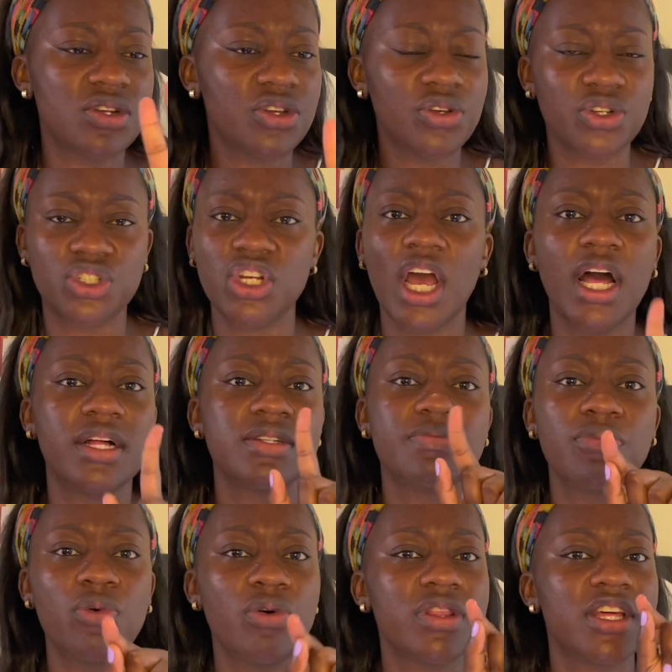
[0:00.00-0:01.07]
your child
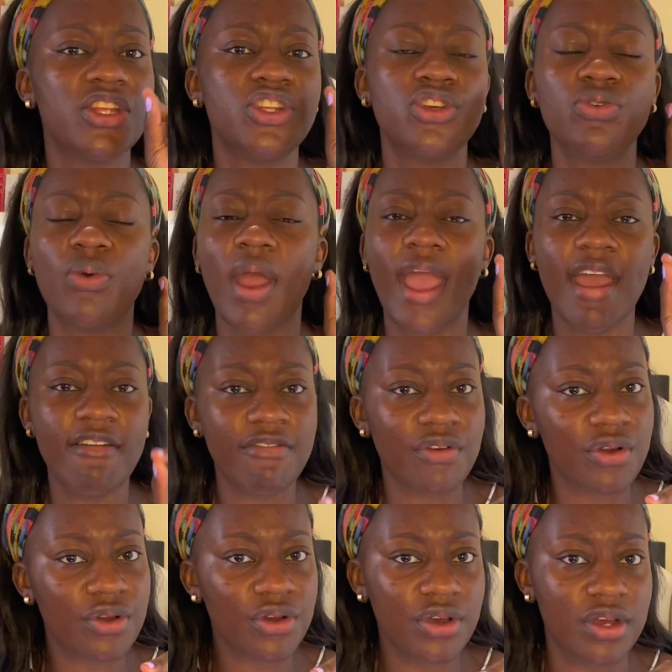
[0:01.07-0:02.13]
more than you ever
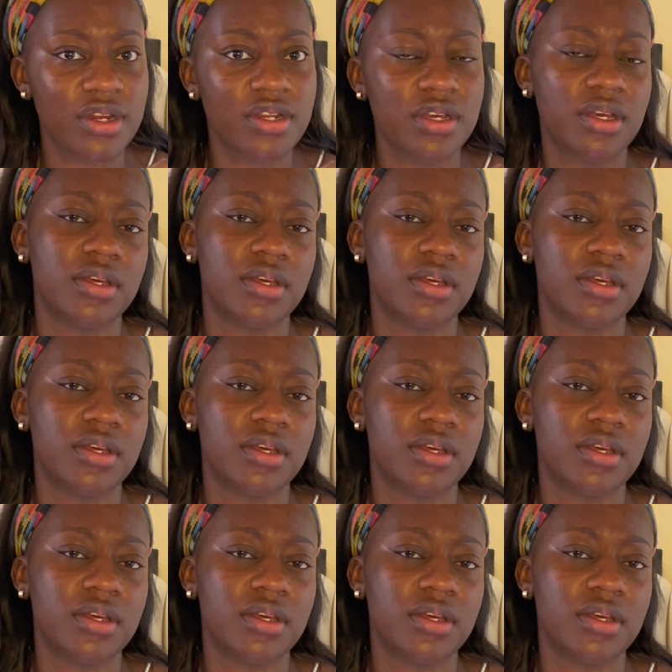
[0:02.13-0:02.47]
could.